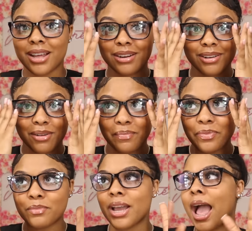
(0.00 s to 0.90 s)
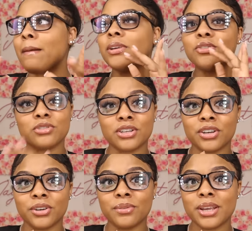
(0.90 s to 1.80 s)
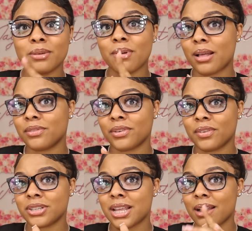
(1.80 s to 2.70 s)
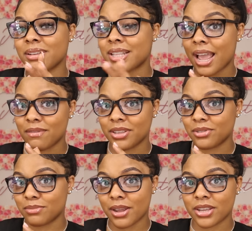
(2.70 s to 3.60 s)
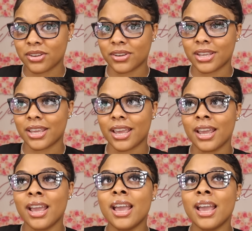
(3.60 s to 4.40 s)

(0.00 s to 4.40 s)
I don't know. But I'm going to use the Keurig probably for the first time because I haven't used my Keurig yet.